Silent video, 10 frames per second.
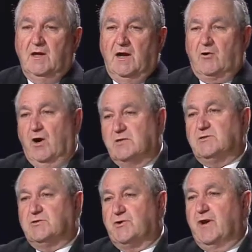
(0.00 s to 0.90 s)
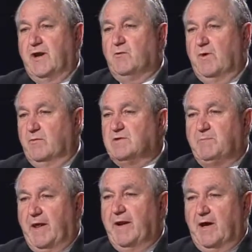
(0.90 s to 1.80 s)
Across the street, we would
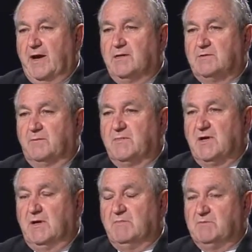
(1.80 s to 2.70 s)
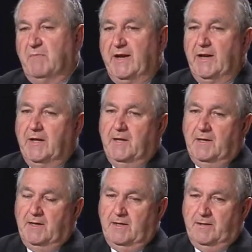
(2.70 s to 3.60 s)
spend nights sometimes, but
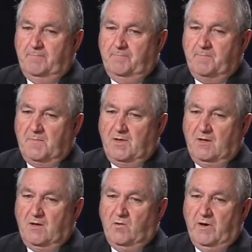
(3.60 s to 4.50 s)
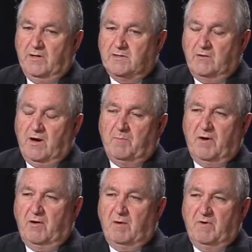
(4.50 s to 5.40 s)
going to Grandpa
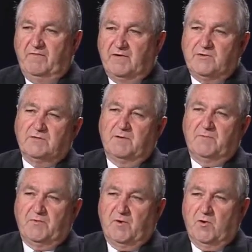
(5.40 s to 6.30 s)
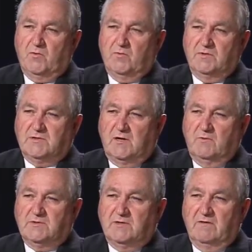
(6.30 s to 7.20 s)
and Grandma Fish's up the road was
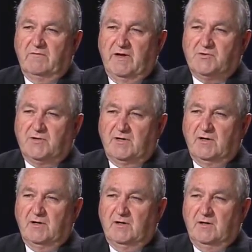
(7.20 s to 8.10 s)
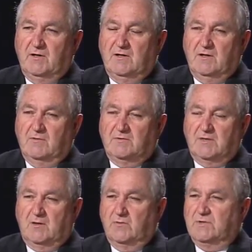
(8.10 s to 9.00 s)
always an adventure, and there was
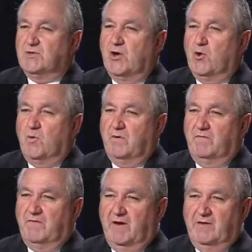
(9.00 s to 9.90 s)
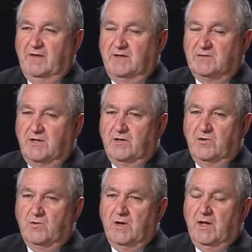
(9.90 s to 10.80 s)
always new and fun things to
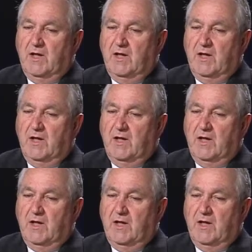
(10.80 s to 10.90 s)
do.